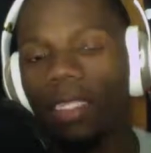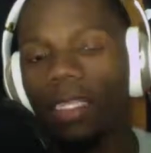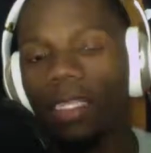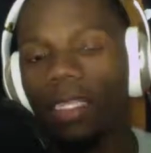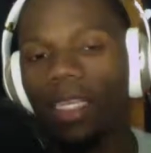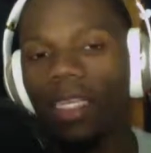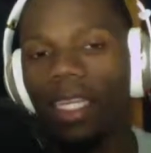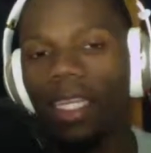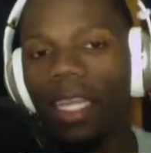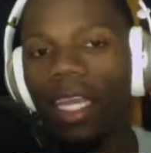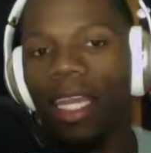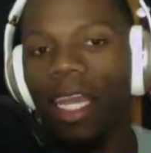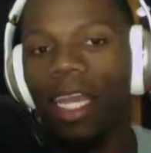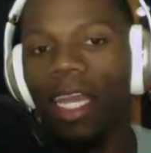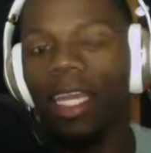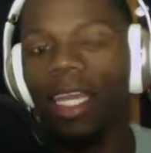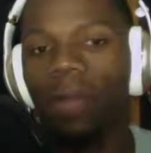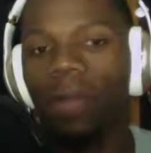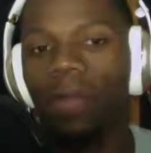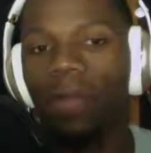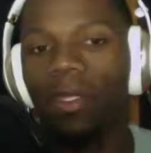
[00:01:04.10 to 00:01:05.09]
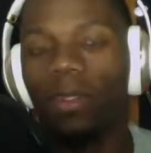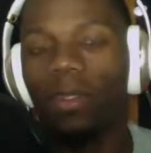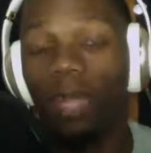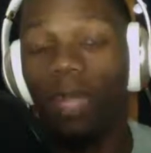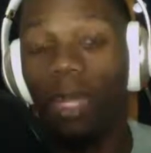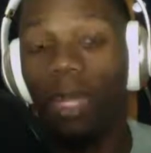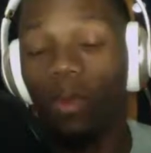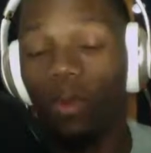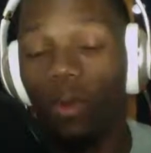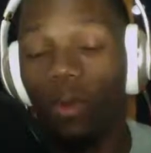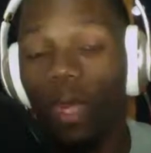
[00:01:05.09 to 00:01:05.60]
seeing that guy coming
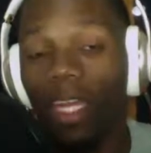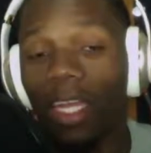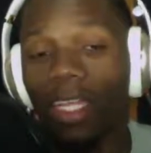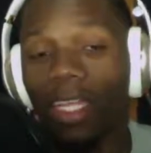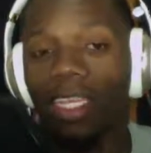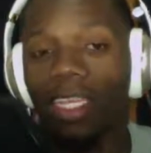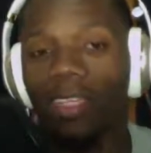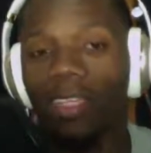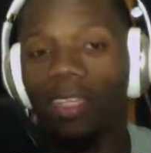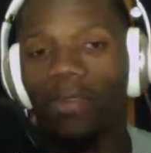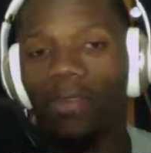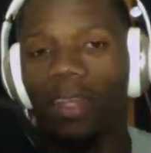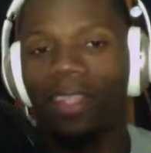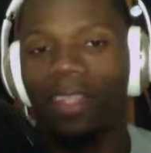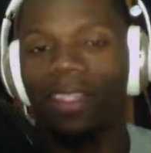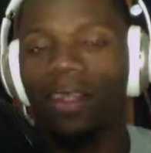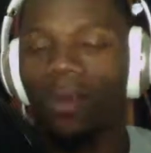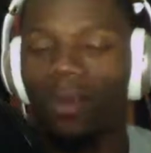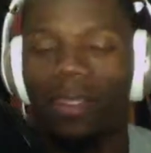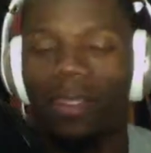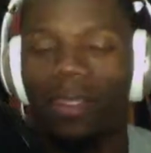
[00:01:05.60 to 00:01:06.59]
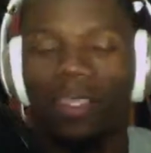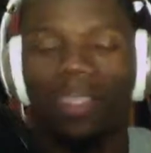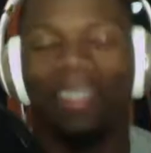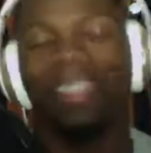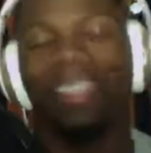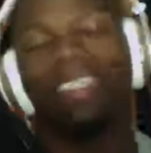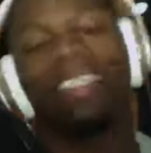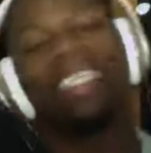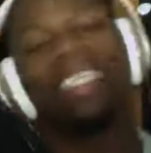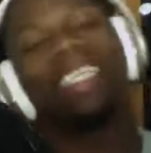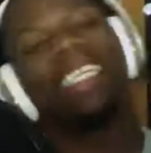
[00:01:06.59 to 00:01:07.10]
like red in his face. It was,